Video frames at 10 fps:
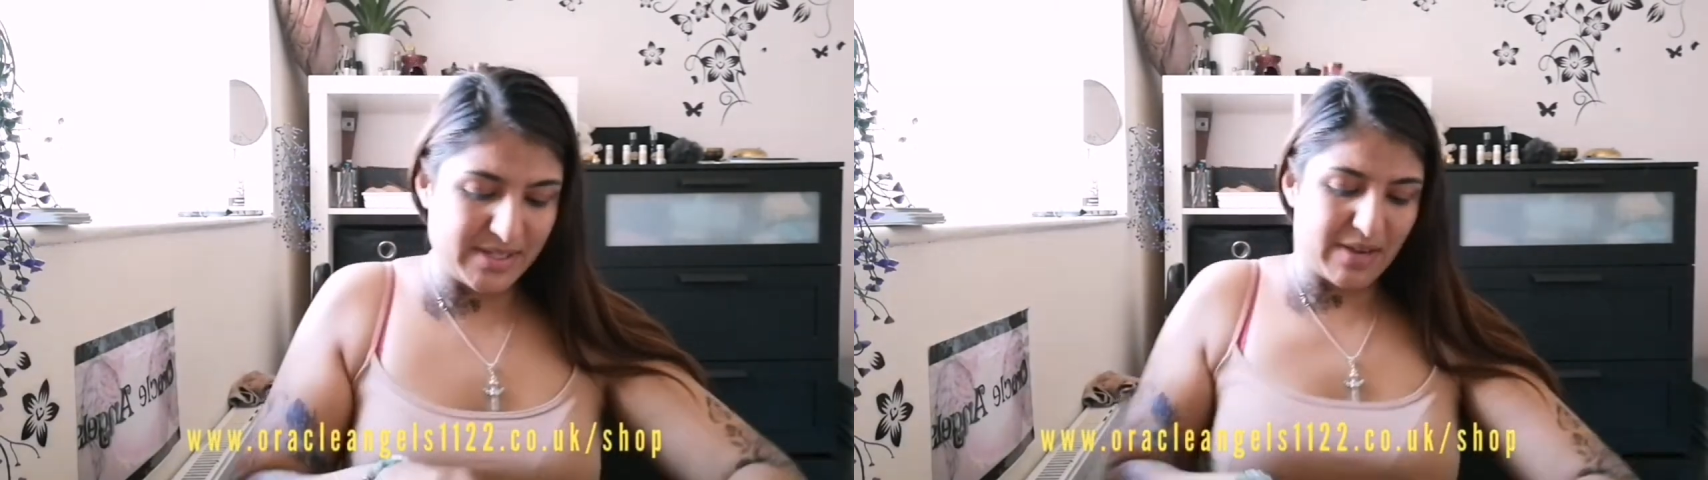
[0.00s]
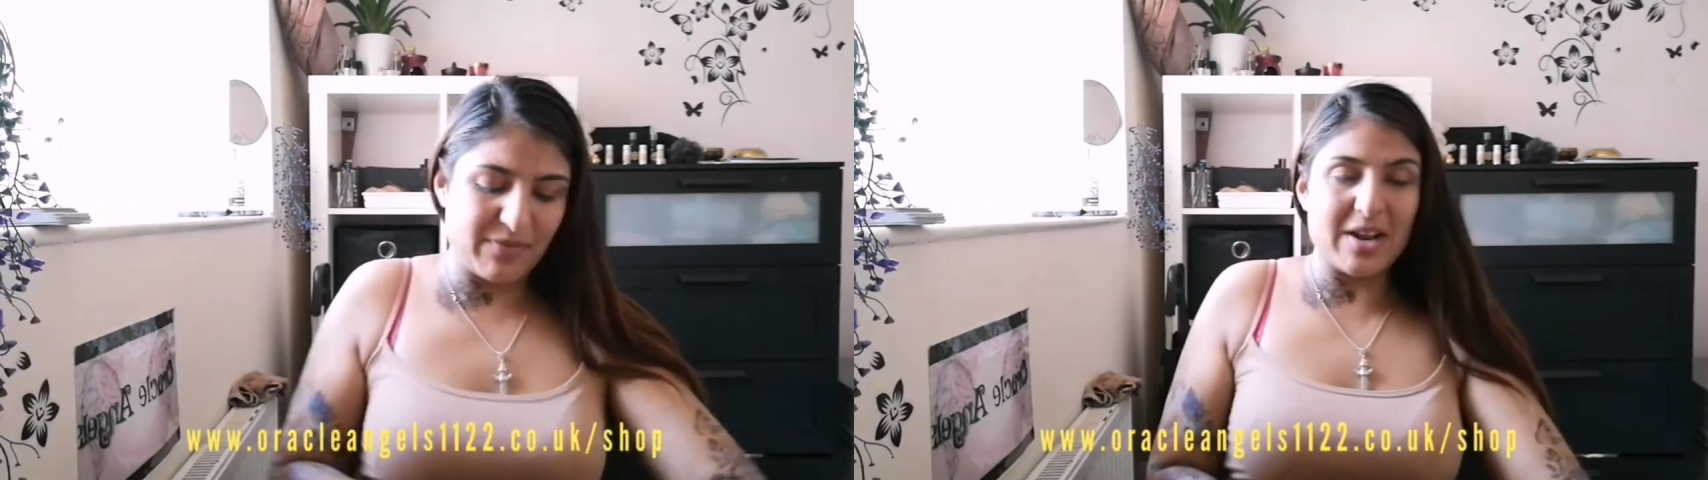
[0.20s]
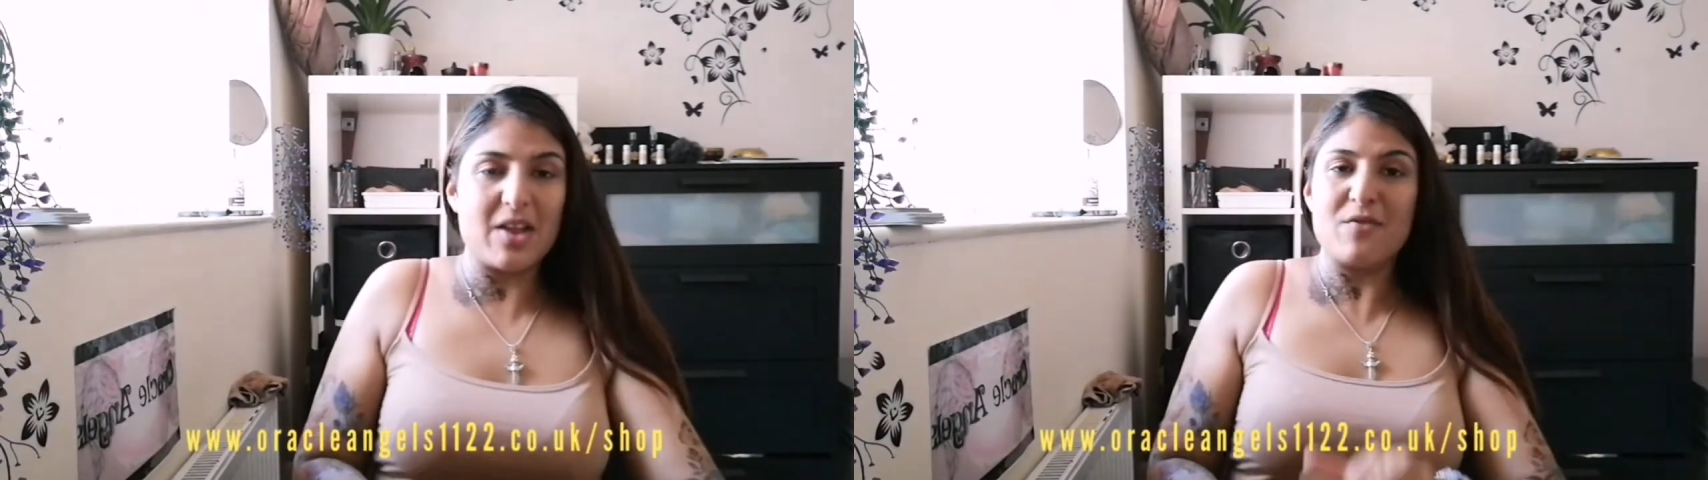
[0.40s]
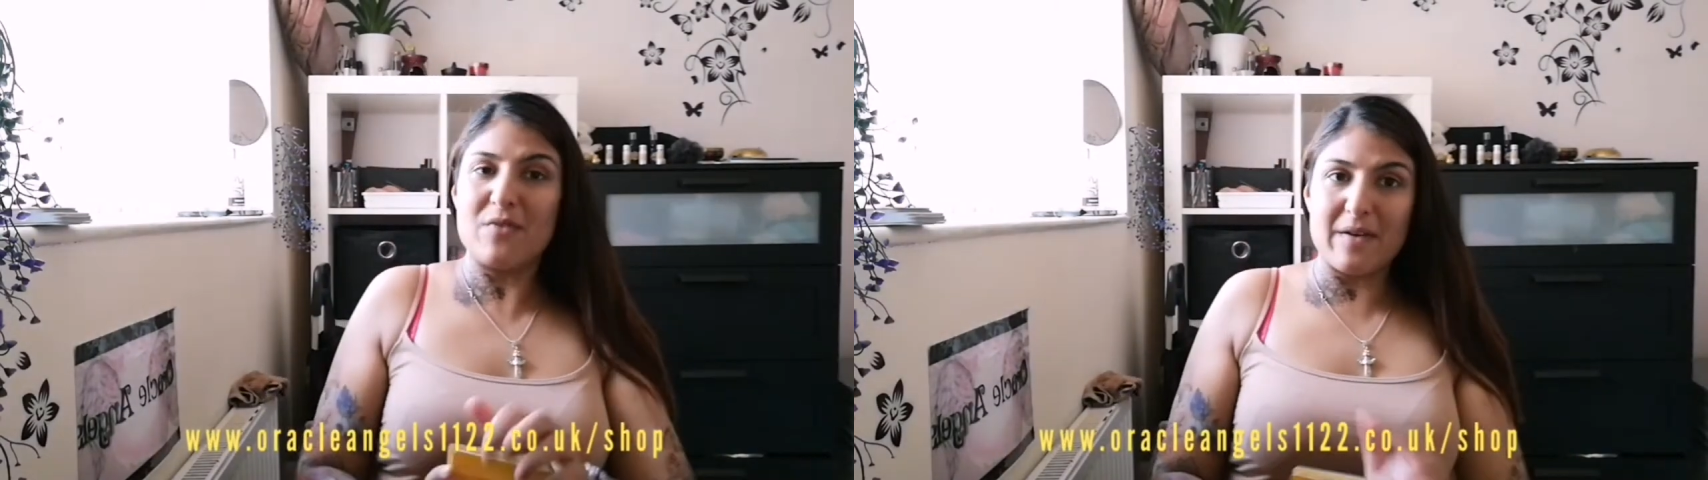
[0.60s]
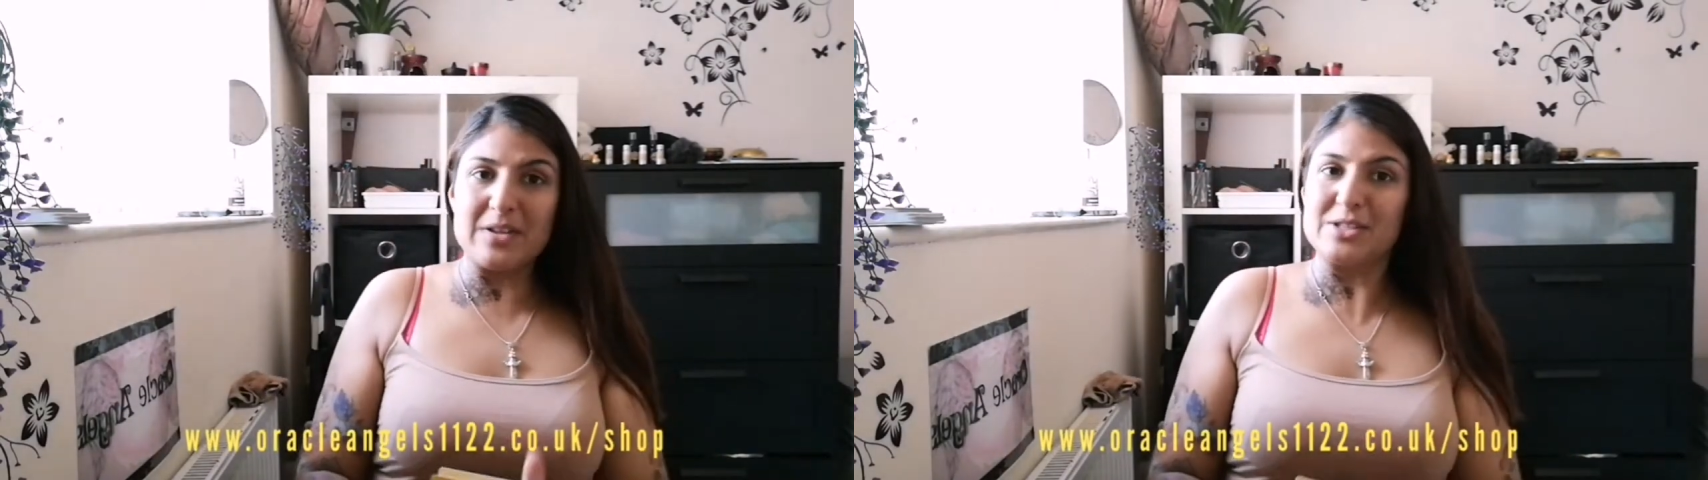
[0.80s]
Definitely
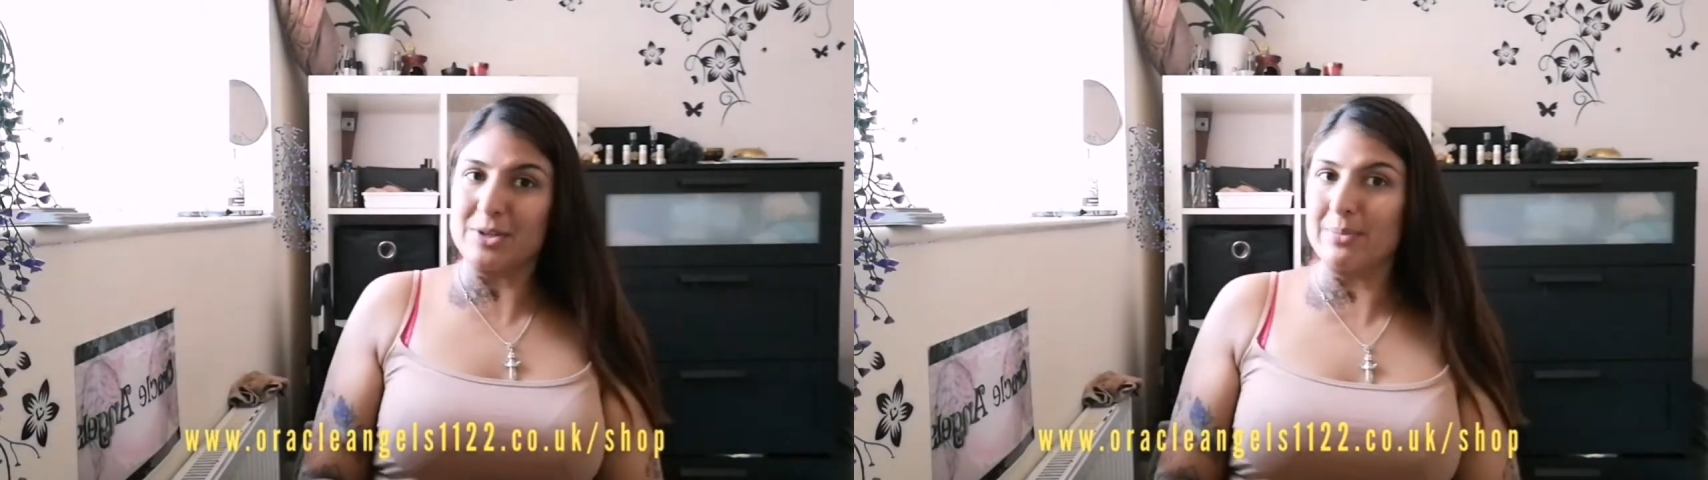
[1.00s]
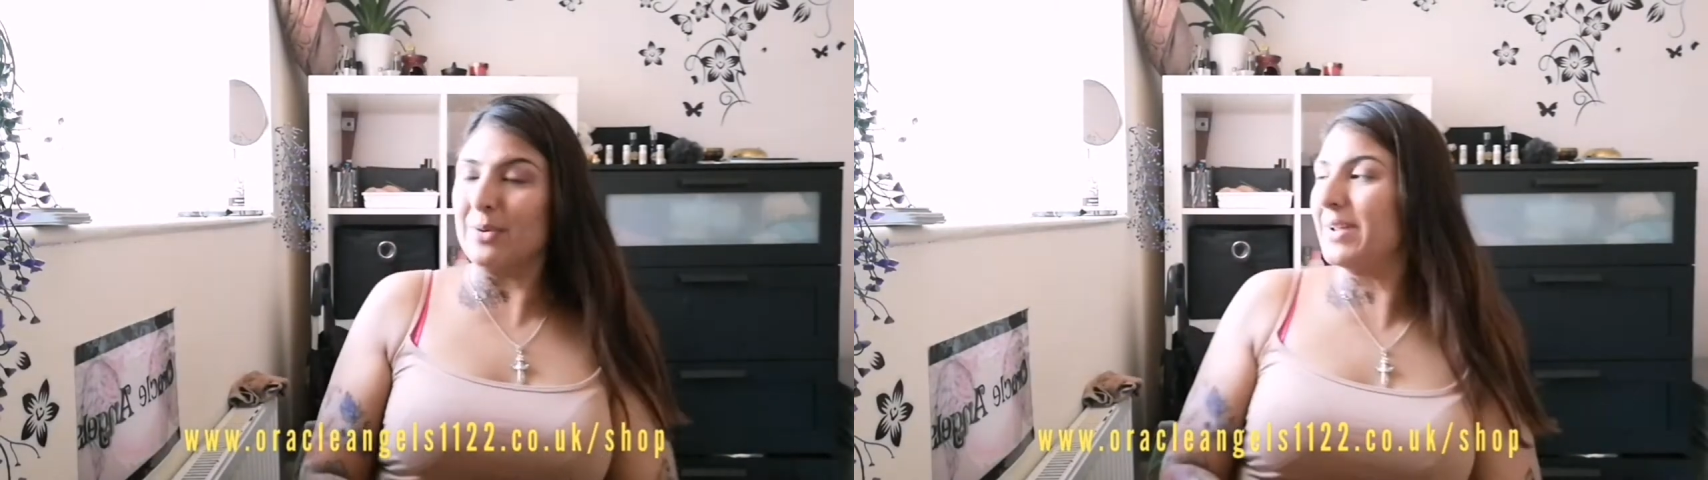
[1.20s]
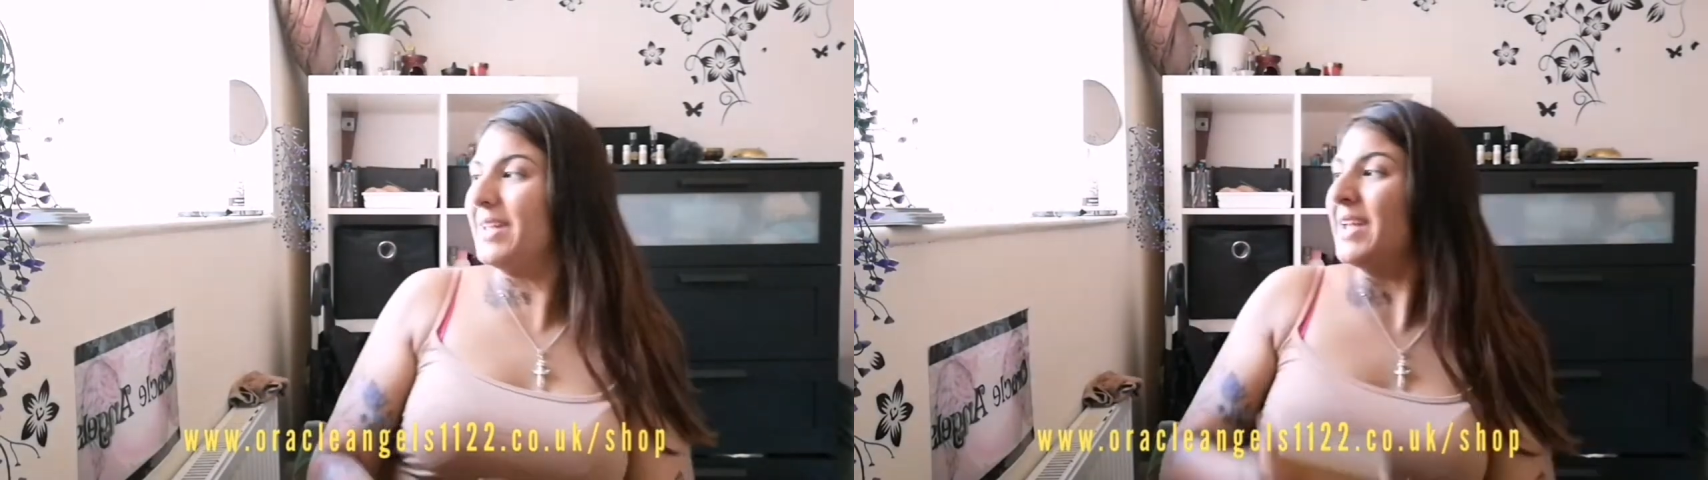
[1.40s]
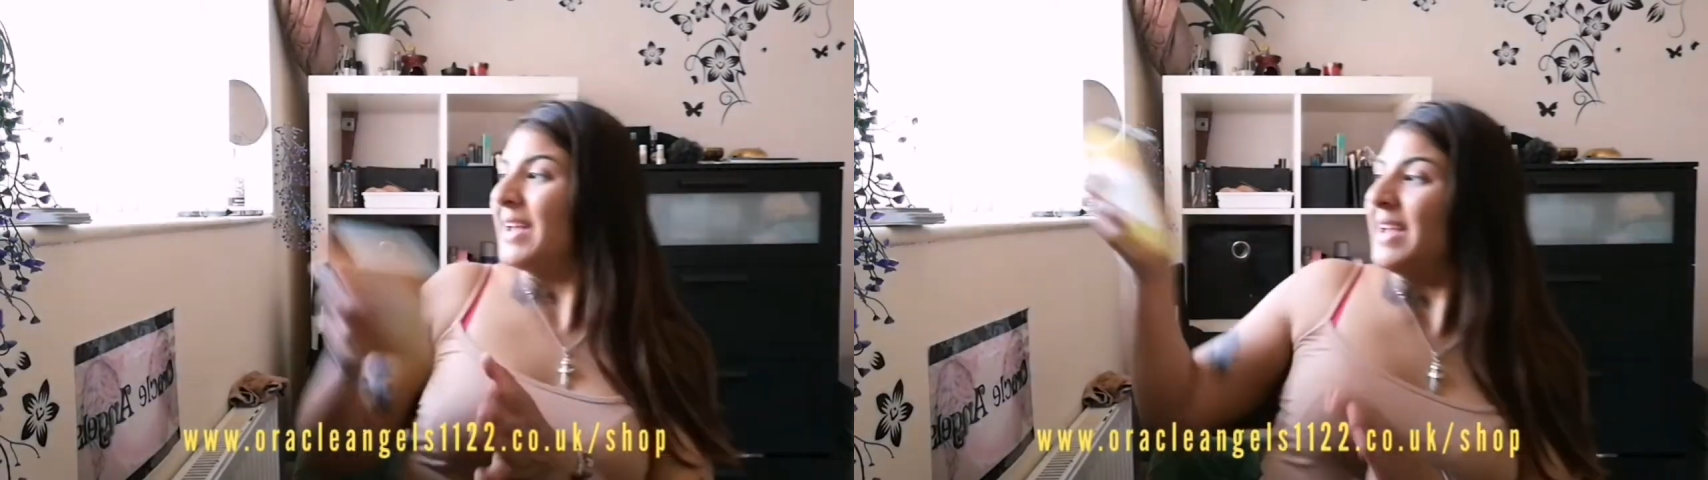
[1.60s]
very summery.